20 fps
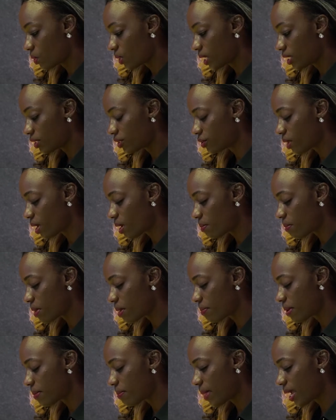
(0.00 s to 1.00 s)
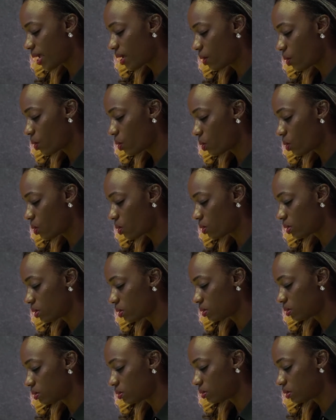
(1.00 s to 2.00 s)
okay, so I remember my
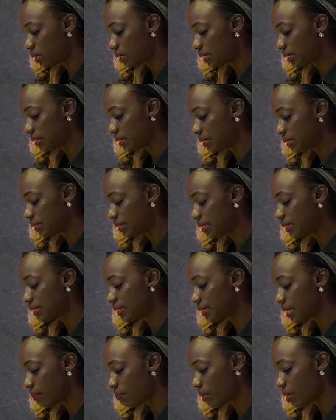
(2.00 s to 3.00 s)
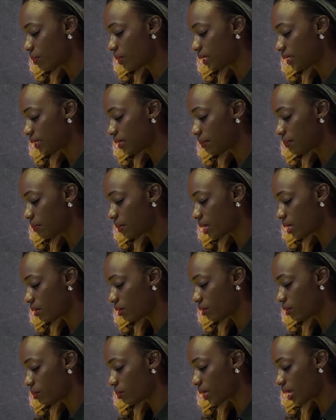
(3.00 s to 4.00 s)
whole December was the
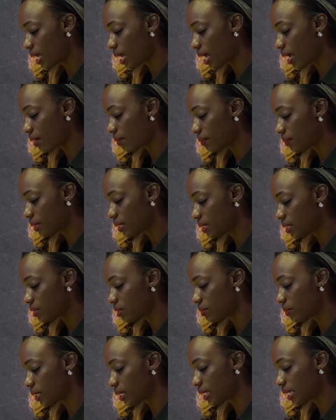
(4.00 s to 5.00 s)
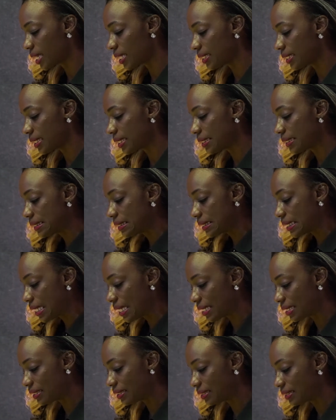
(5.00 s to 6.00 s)
month where I was doing that
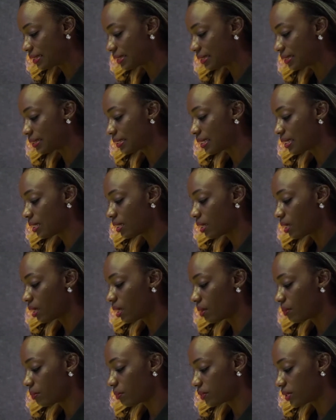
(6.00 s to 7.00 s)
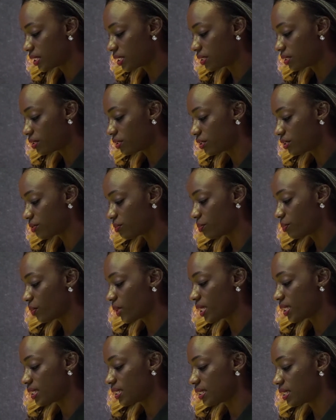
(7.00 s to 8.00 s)
intense um, research,
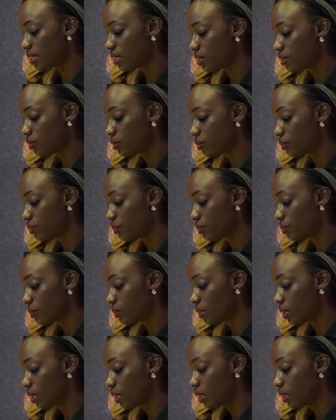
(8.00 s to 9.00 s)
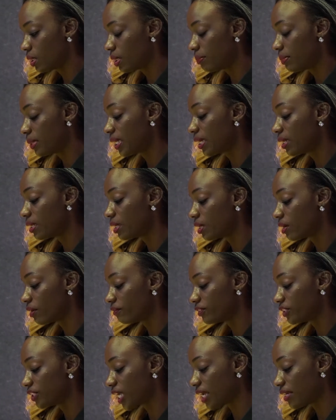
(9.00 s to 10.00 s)
went into the beginning
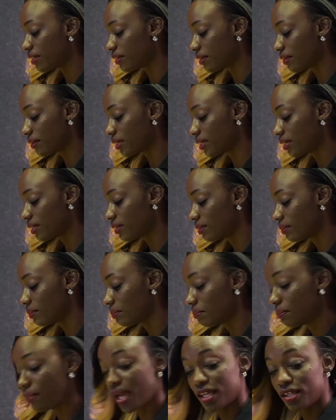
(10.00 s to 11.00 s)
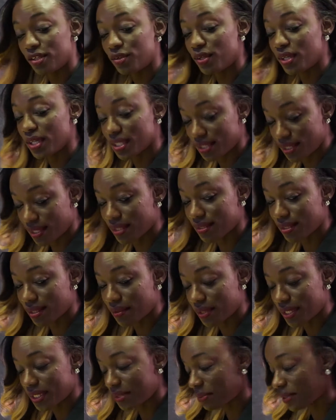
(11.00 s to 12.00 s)
of January, my New Year's, that's
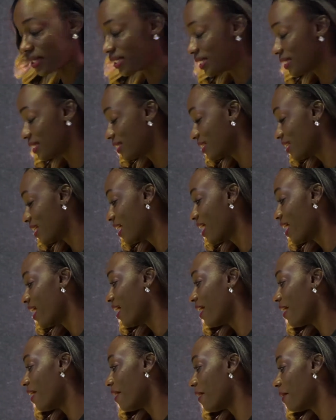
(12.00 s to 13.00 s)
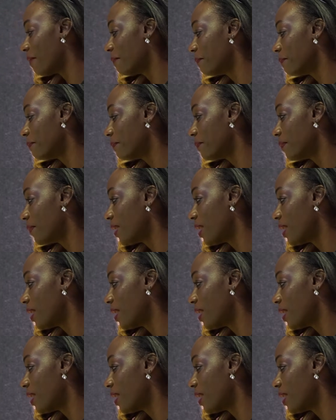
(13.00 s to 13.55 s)
how I spent it. Um,